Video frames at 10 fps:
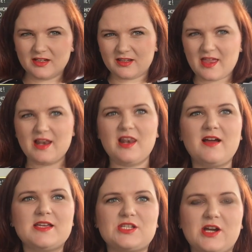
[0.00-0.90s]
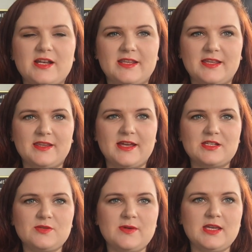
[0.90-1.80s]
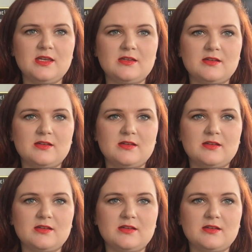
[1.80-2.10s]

Look at that light shining in there, shall we?